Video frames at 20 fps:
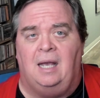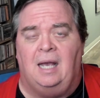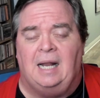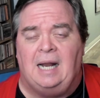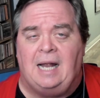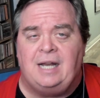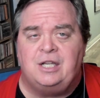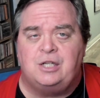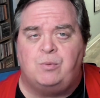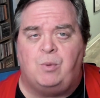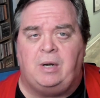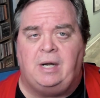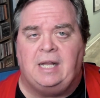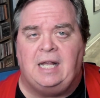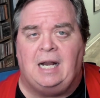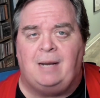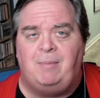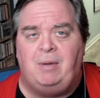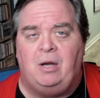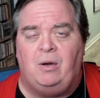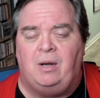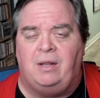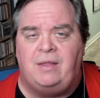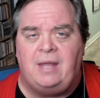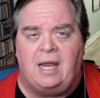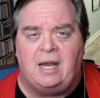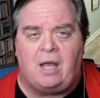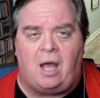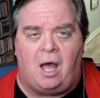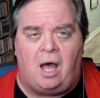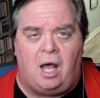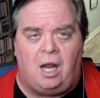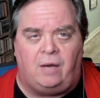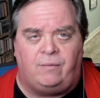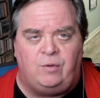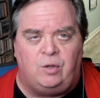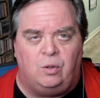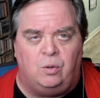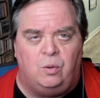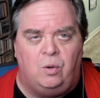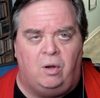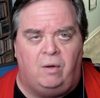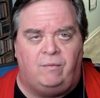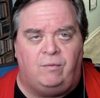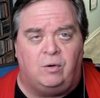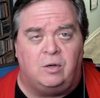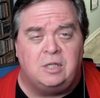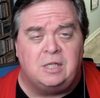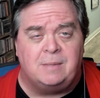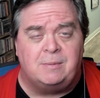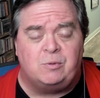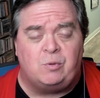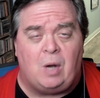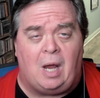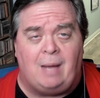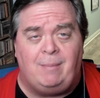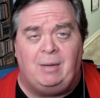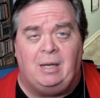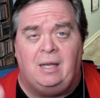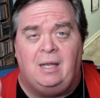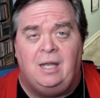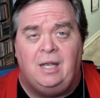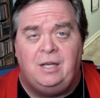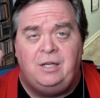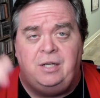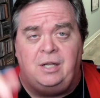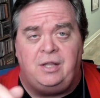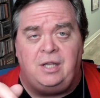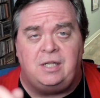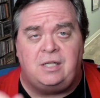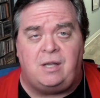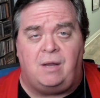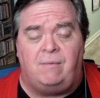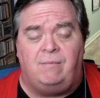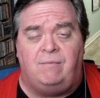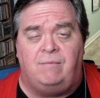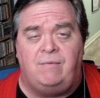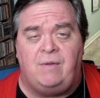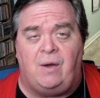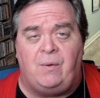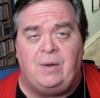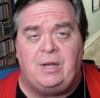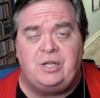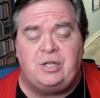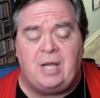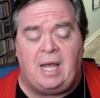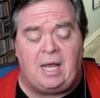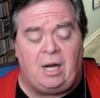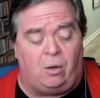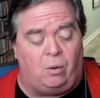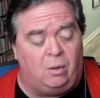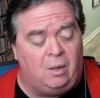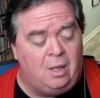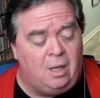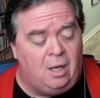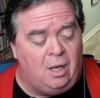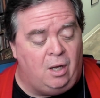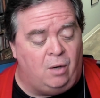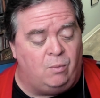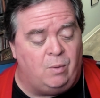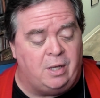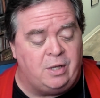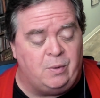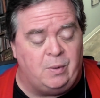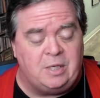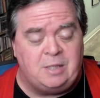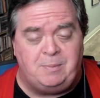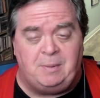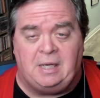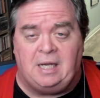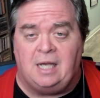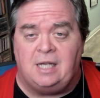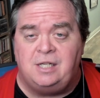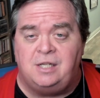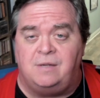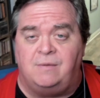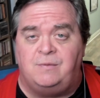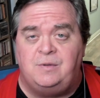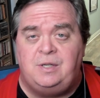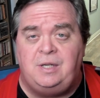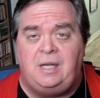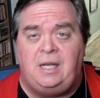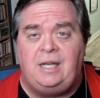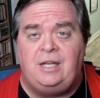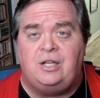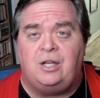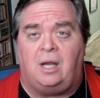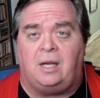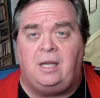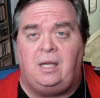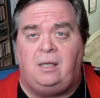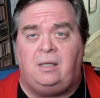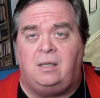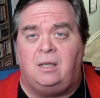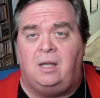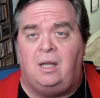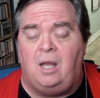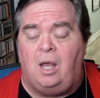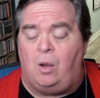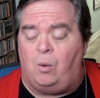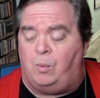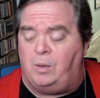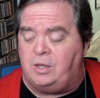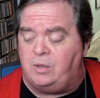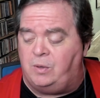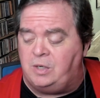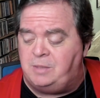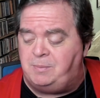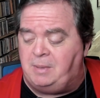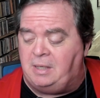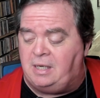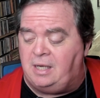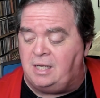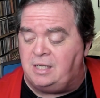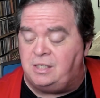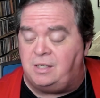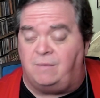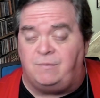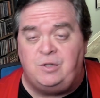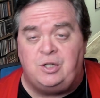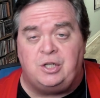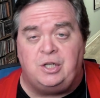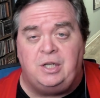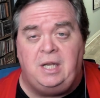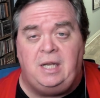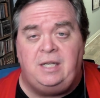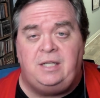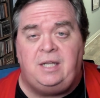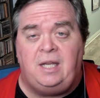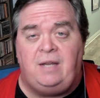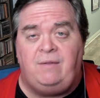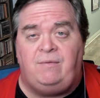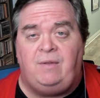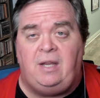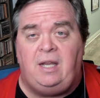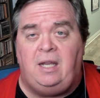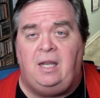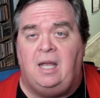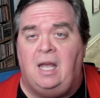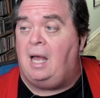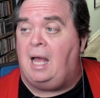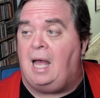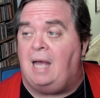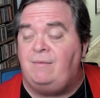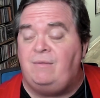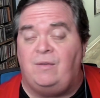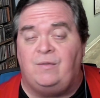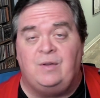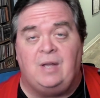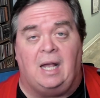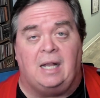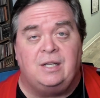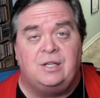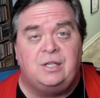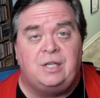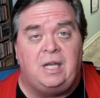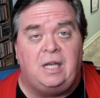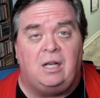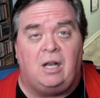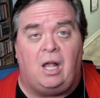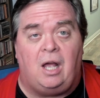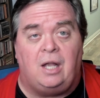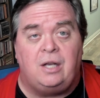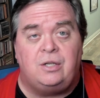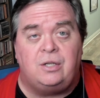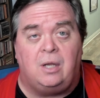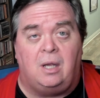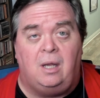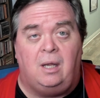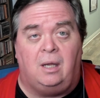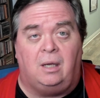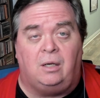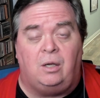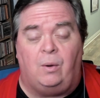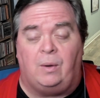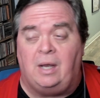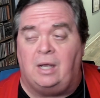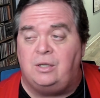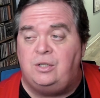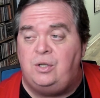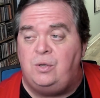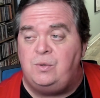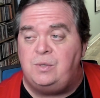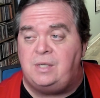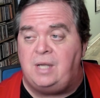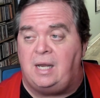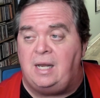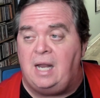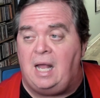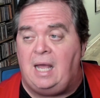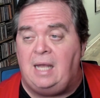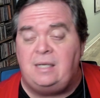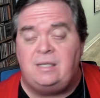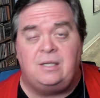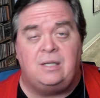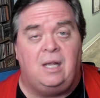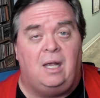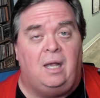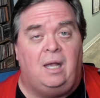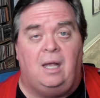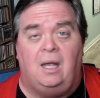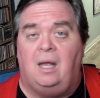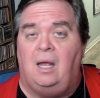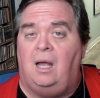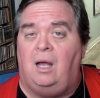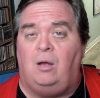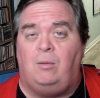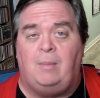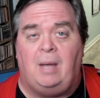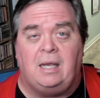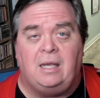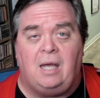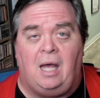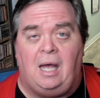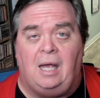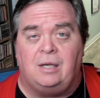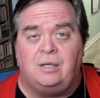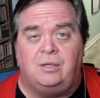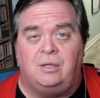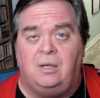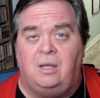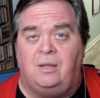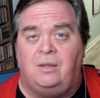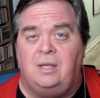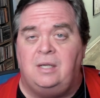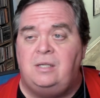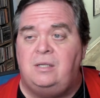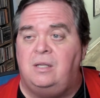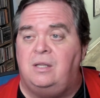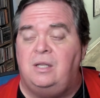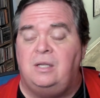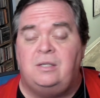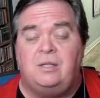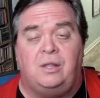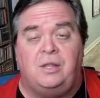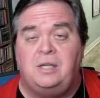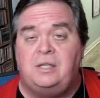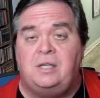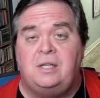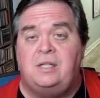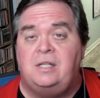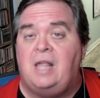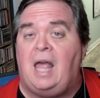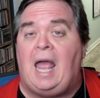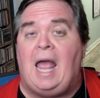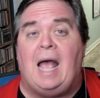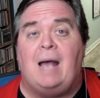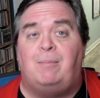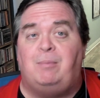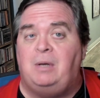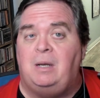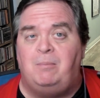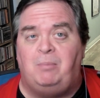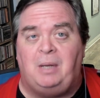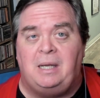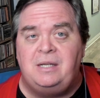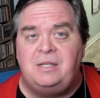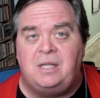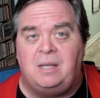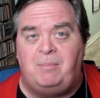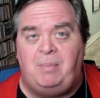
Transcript: And I just wanted to get up here and thank all of you for subscribing to this very channel. Whether it's because of CD Junkie, whether it's because of Schnee TV. I've even got Ski Lodge going on Tuesday nights. Oh my gosh, this is the happening place to